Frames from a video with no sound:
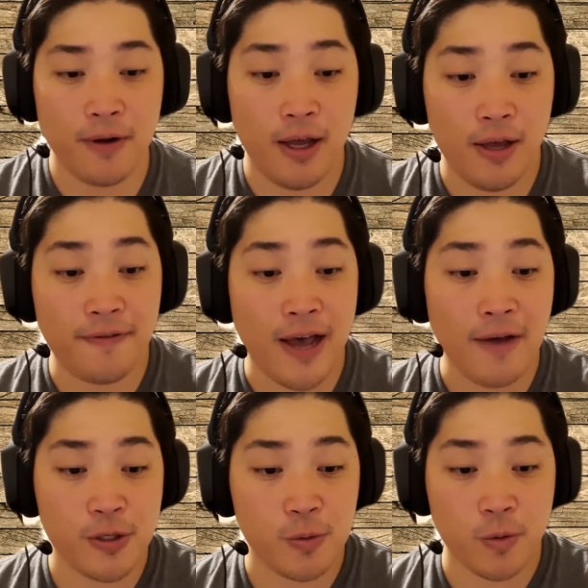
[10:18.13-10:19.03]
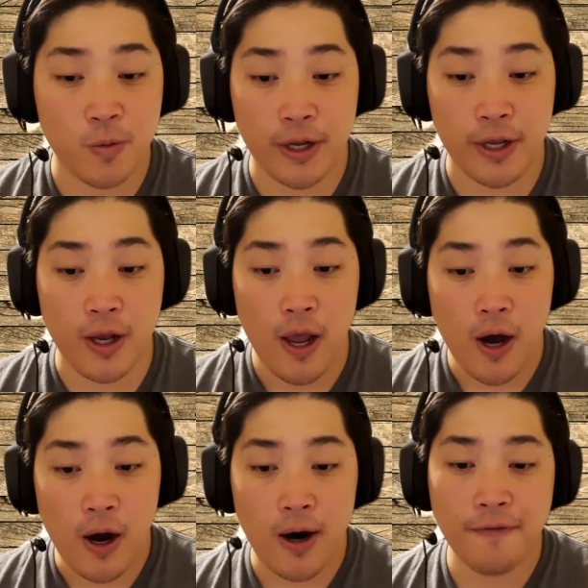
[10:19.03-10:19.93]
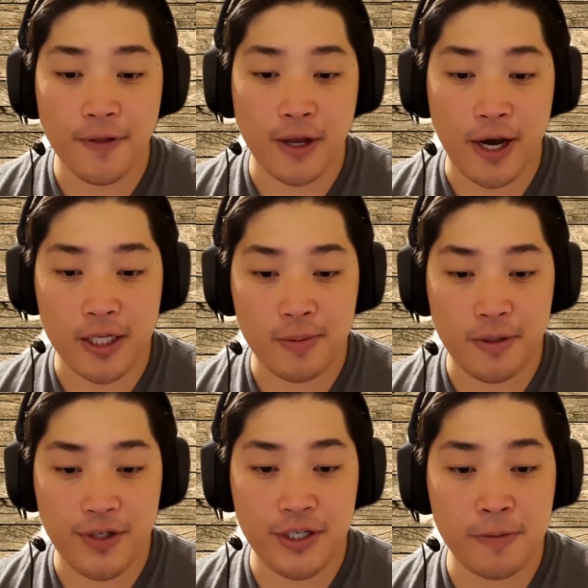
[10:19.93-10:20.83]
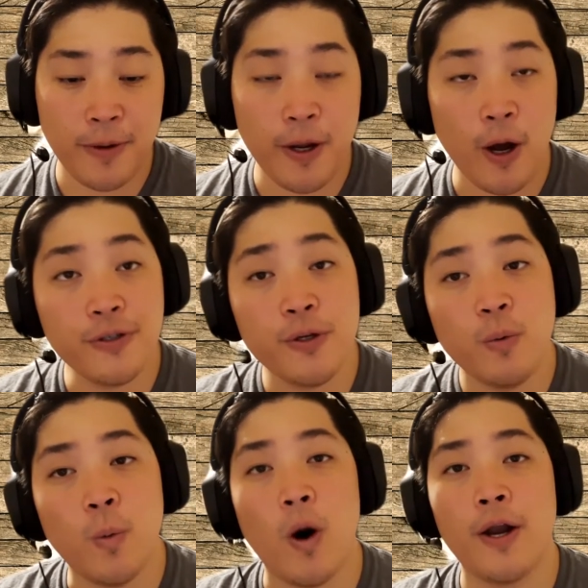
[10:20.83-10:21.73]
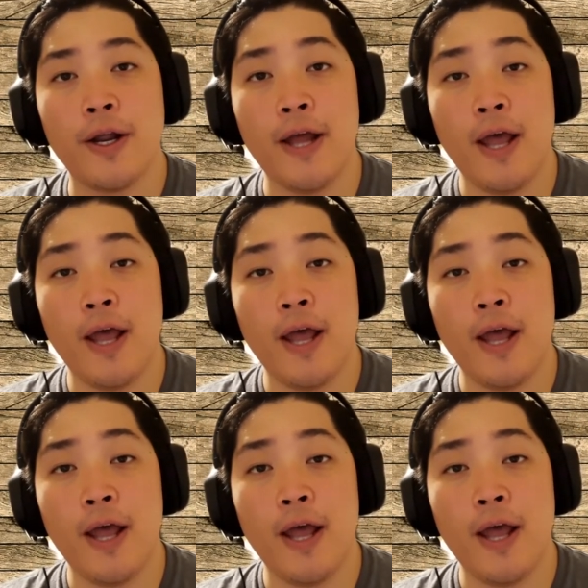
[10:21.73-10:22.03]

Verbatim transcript: Epaphras were working hard for the gospel of Jesus, but he also wanted